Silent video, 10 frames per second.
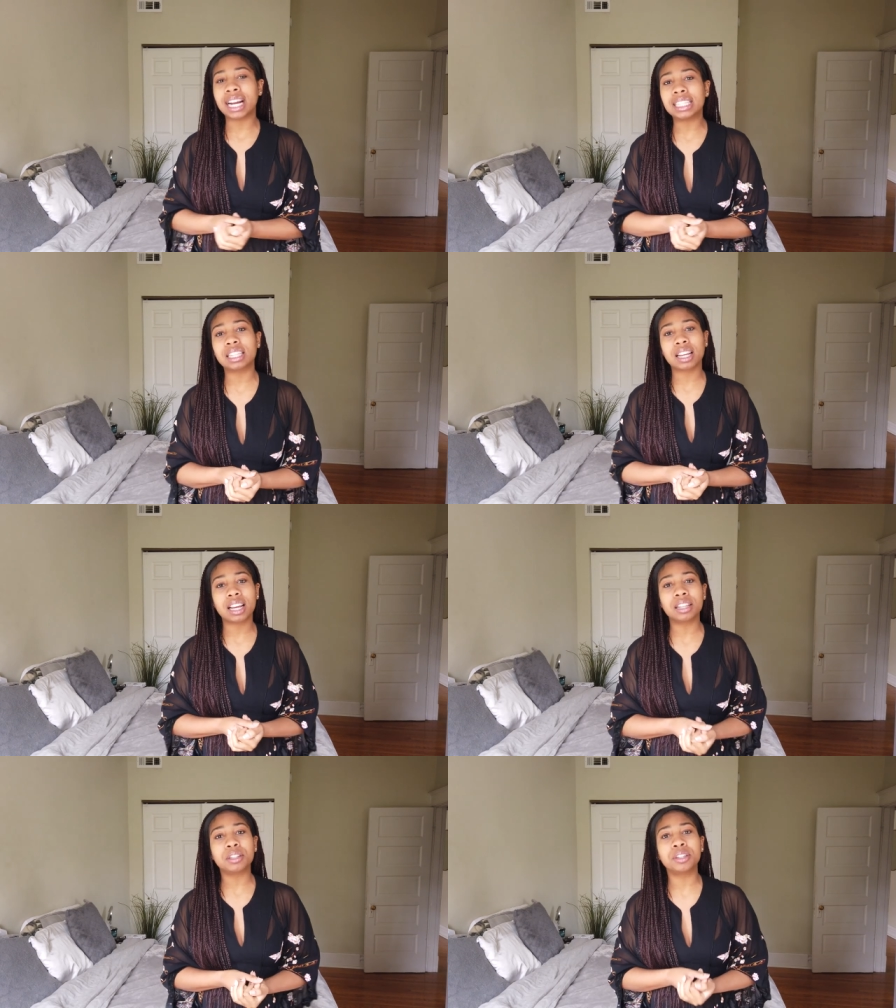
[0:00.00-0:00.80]
nice
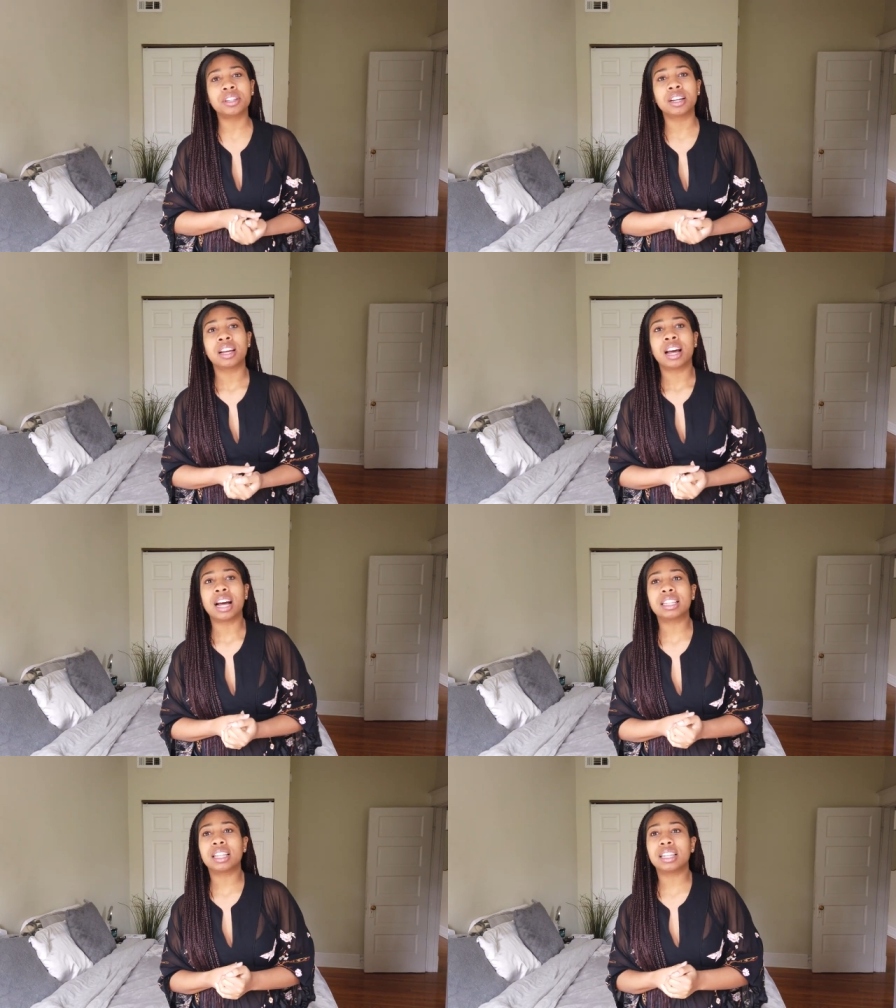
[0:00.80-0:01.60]
together.
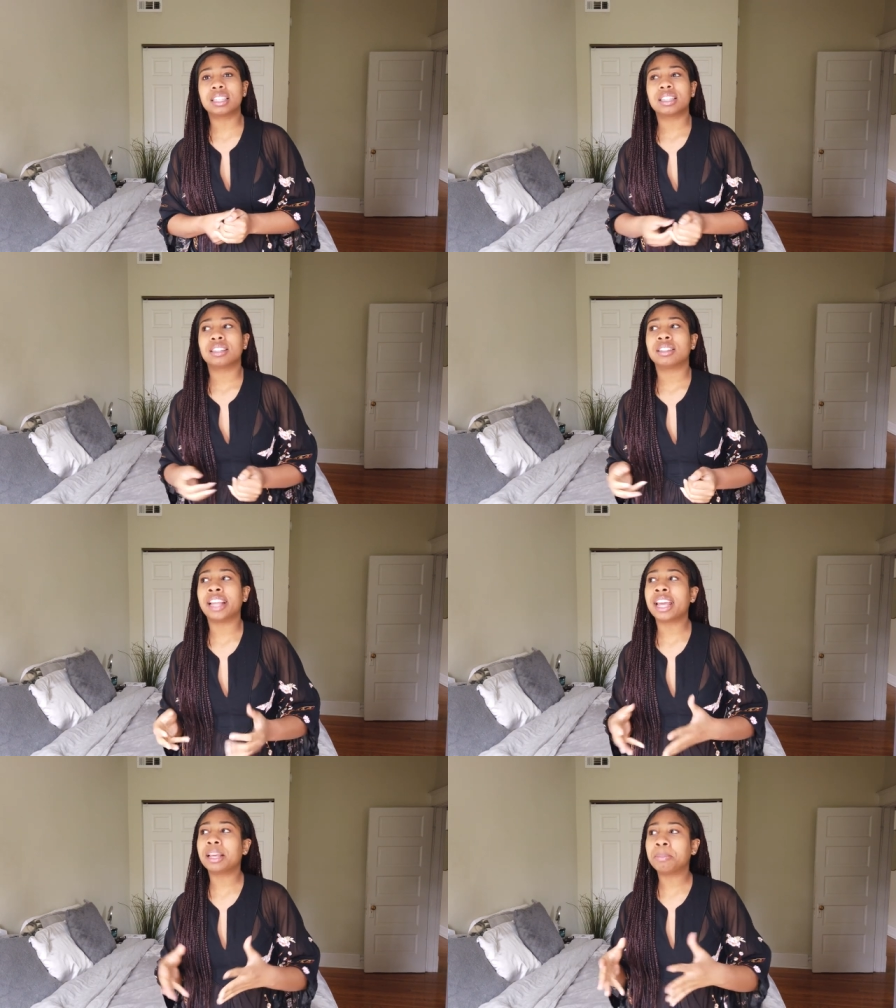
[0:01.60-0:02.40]
I think
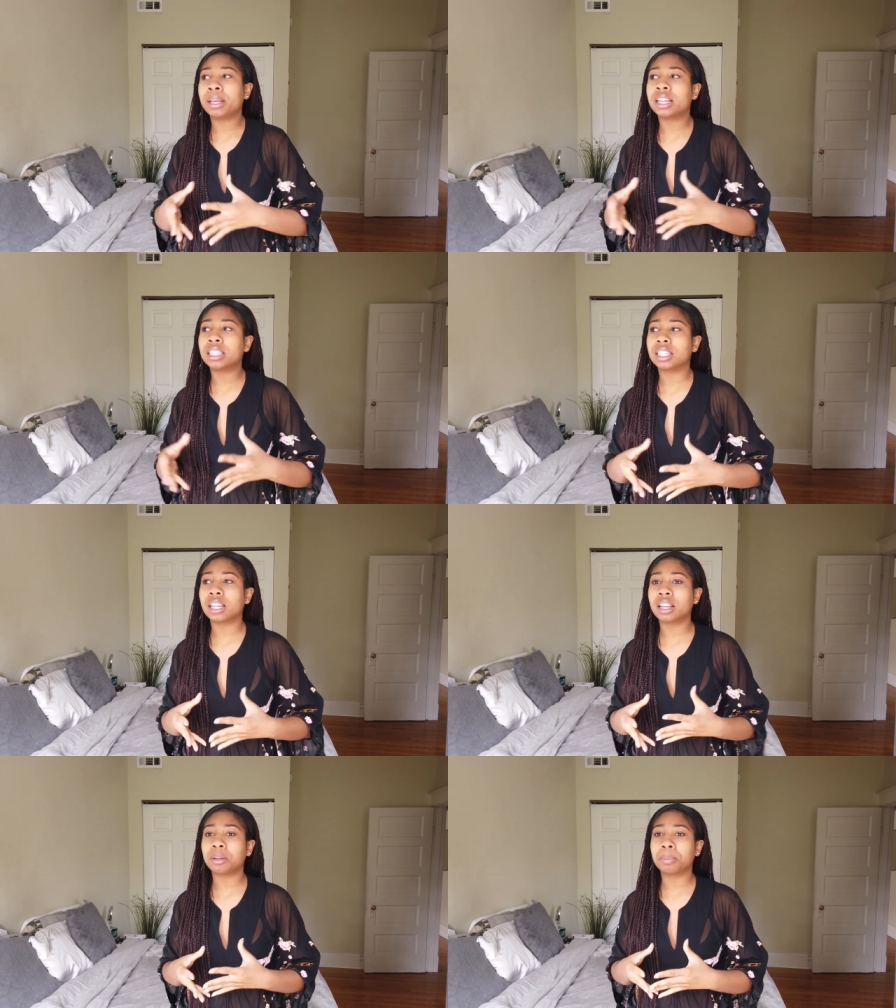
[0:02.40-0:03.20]
they can be good
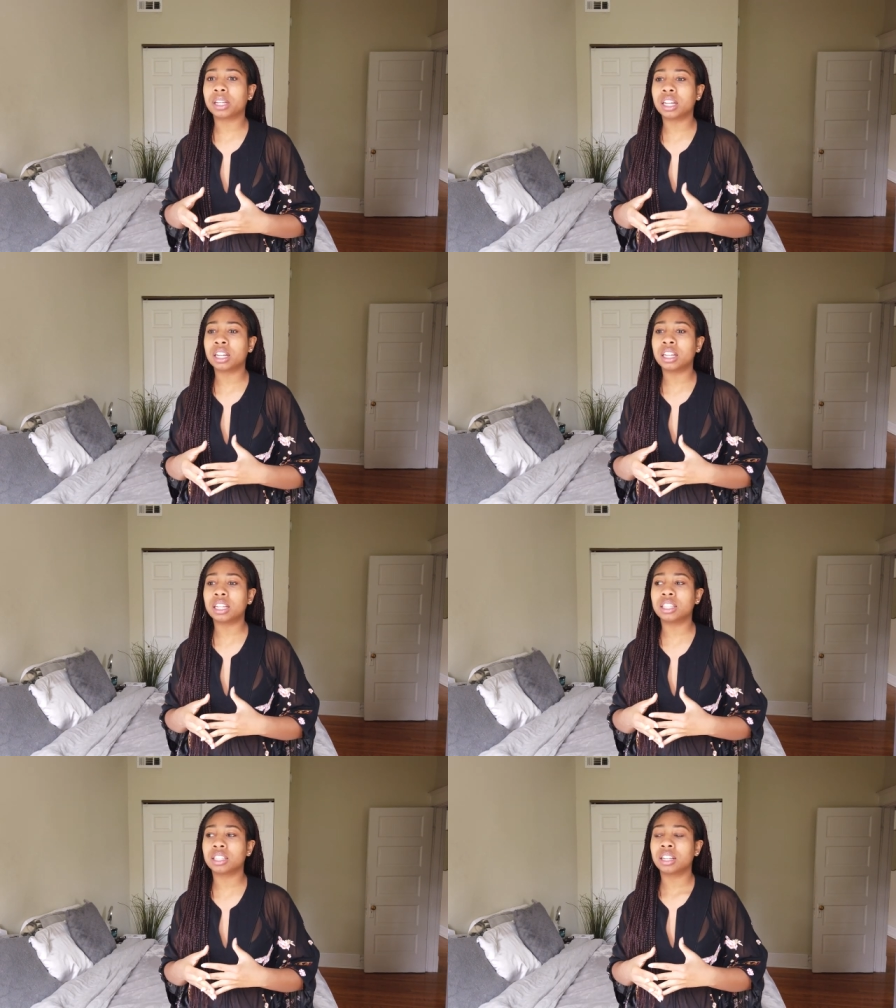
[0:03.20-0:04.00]
together
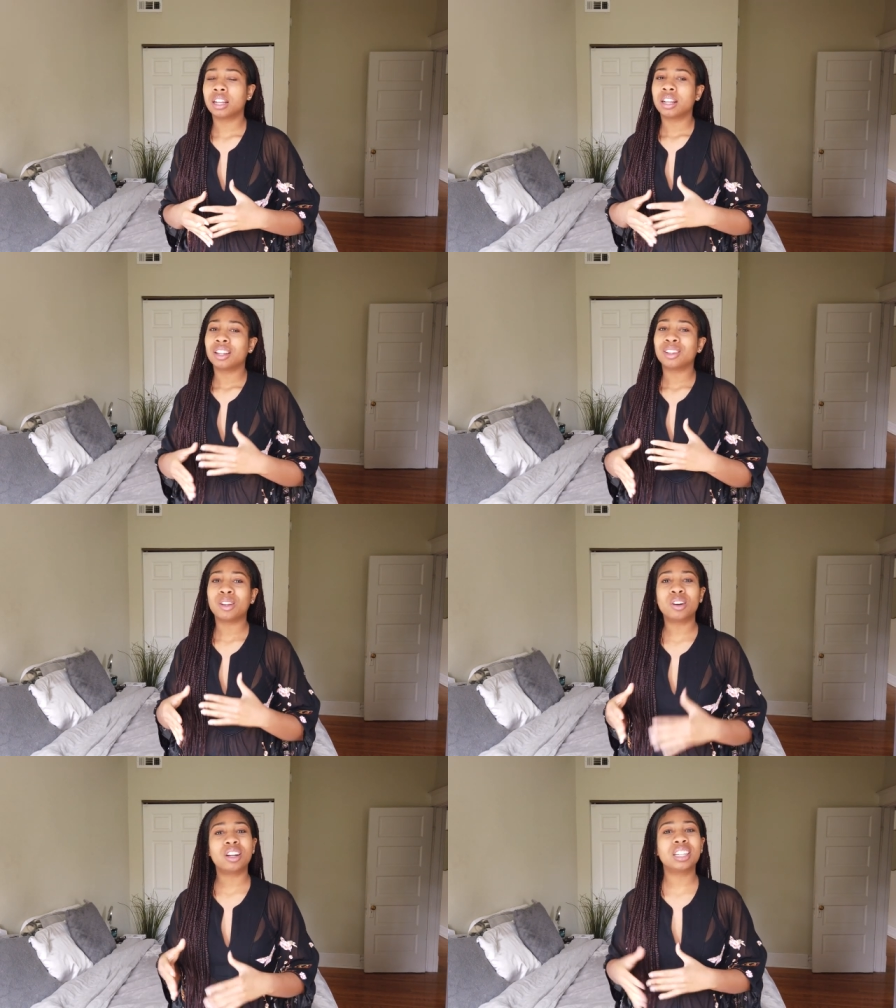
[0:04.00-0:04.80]
because
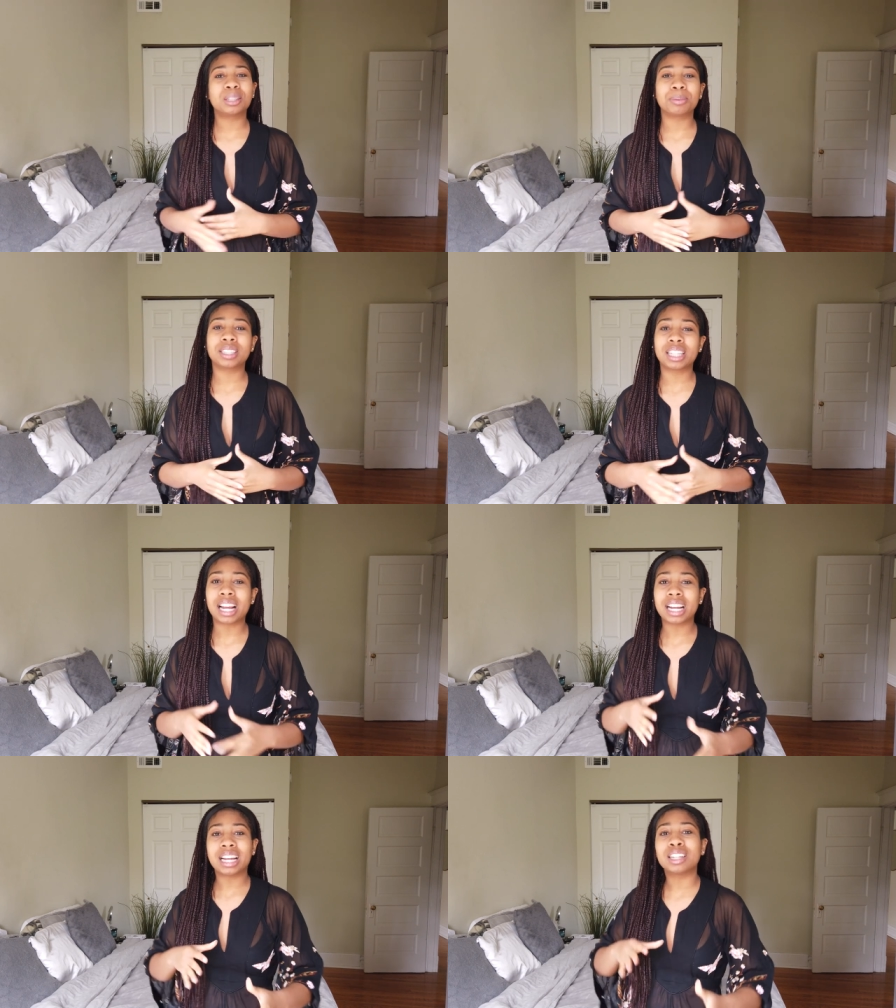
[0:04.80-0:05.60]
Lawrence was
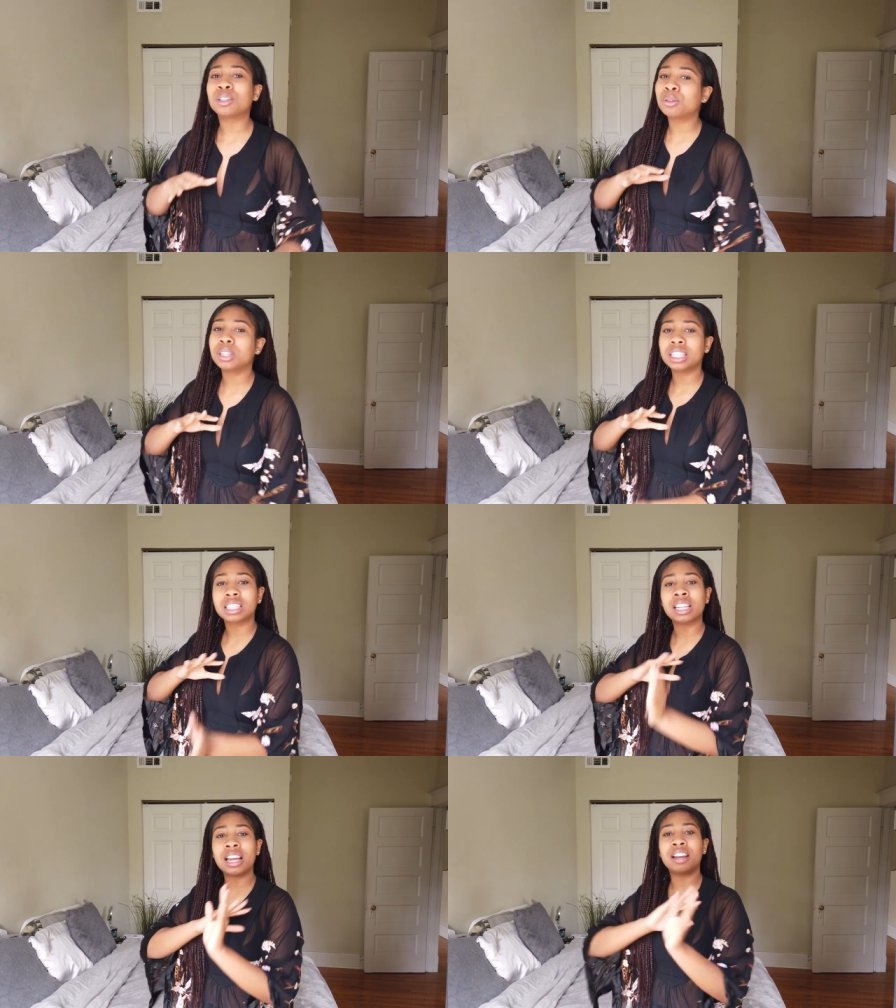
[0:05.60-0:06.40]
like kind of doing
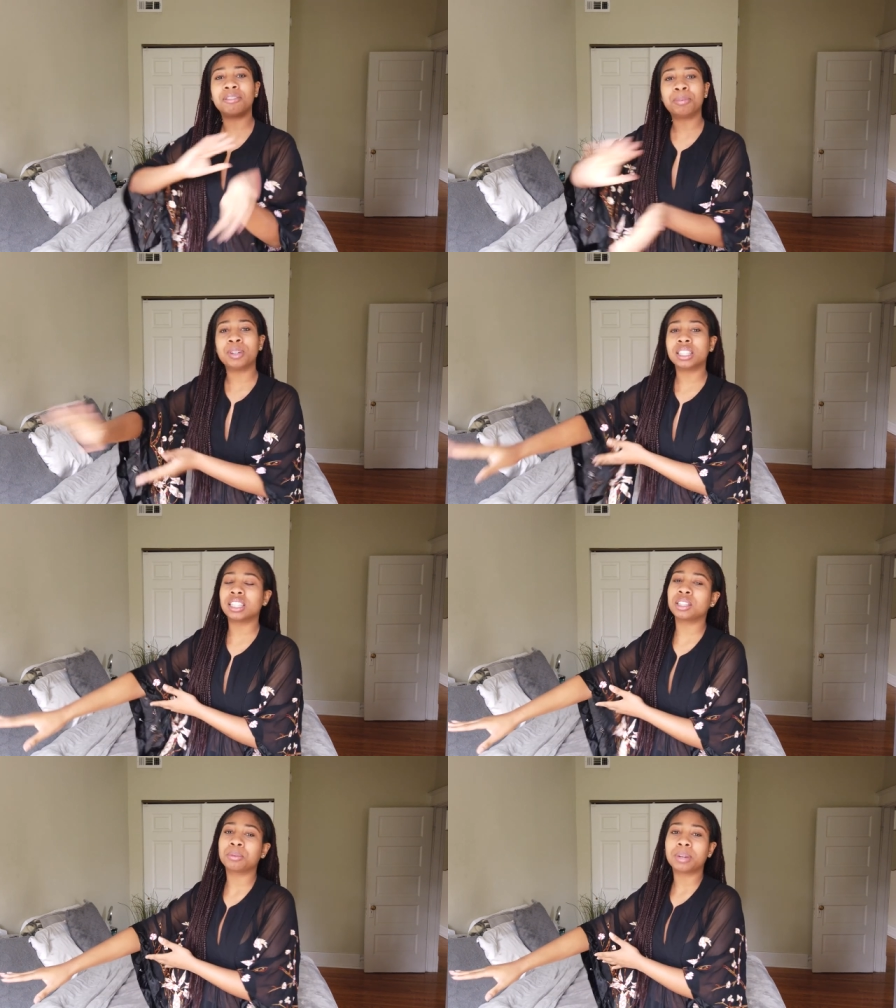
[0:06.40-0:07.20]
his little F-boy
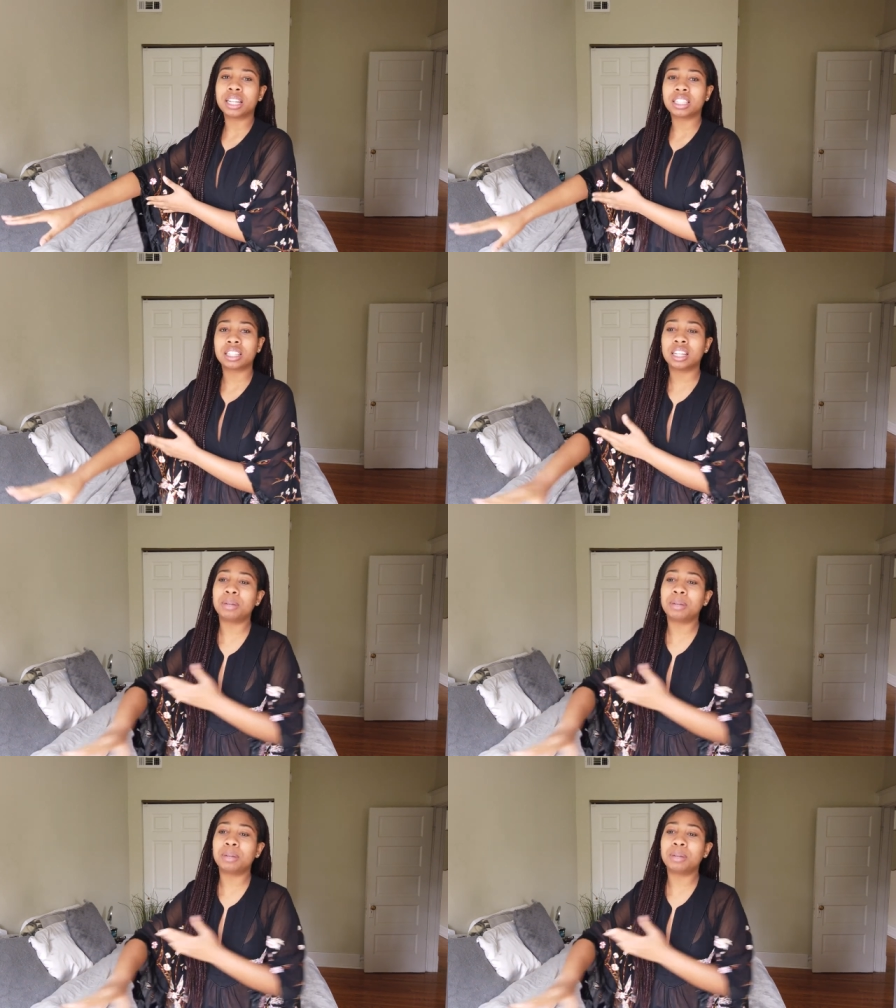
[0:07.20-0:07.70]
situation.